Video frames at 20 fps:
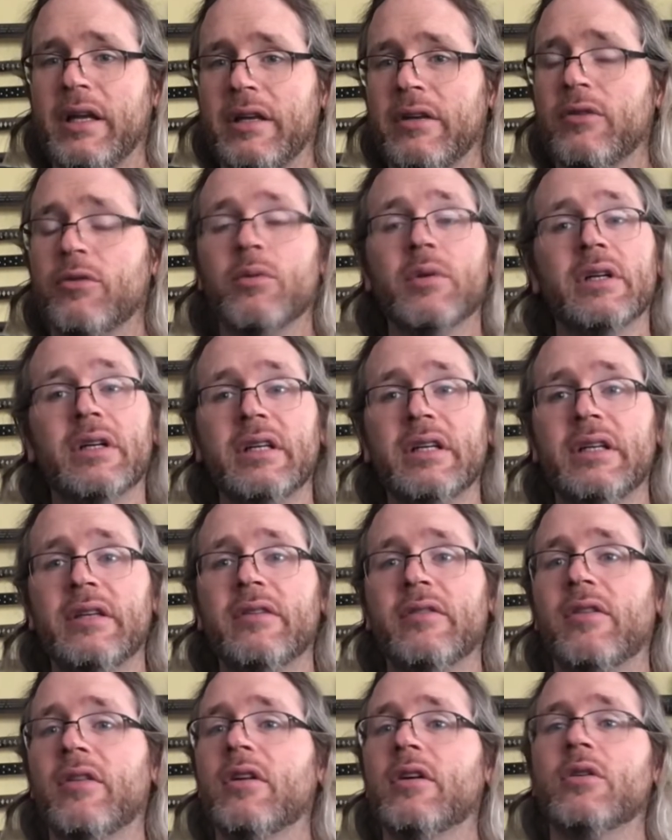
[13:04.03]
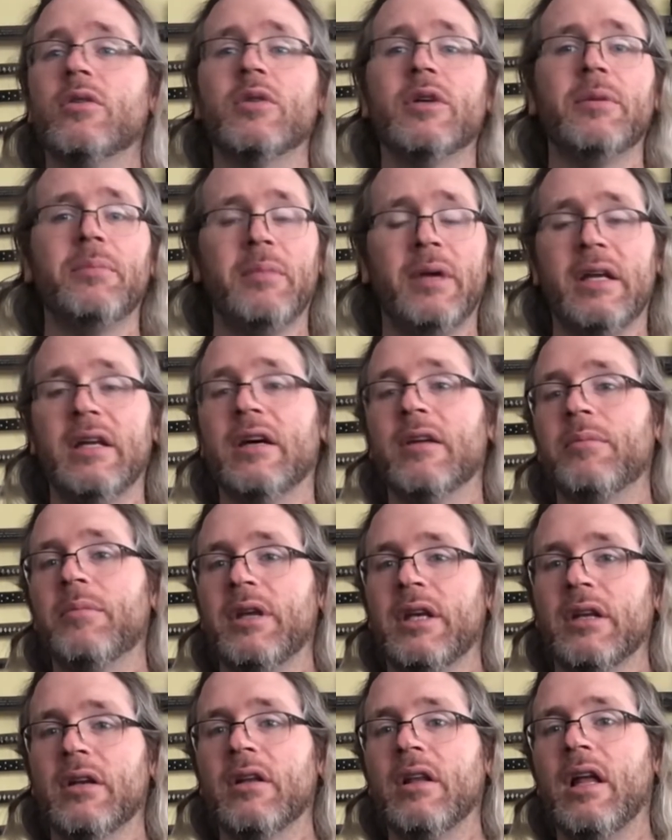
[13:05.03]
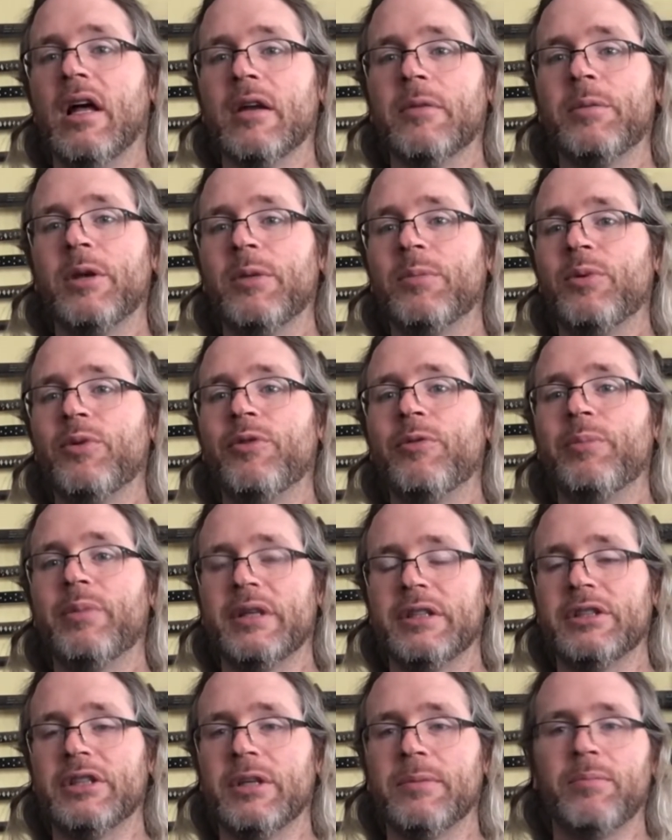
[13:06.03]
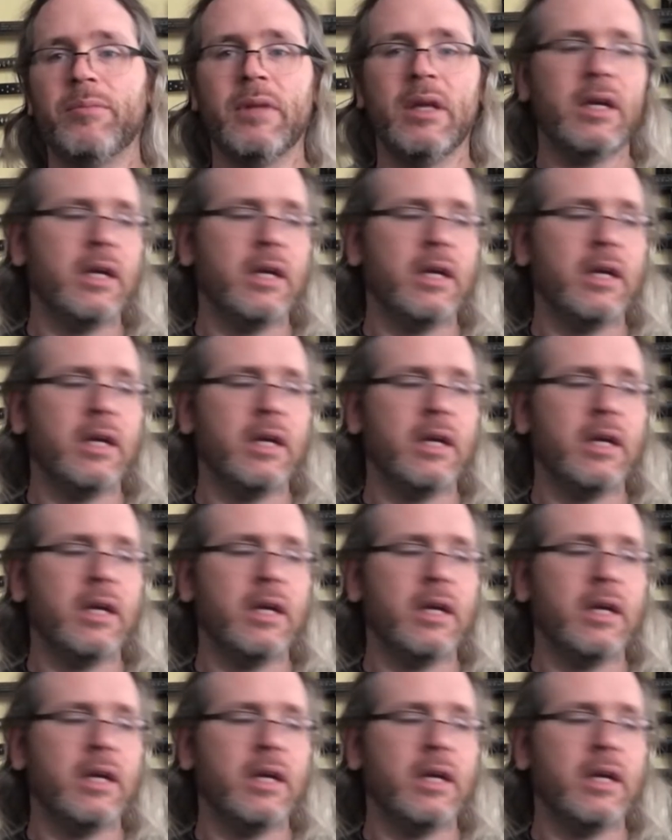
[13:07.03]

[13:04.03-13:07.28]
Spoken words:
is what it is, though it may not be in a lot of people's budget.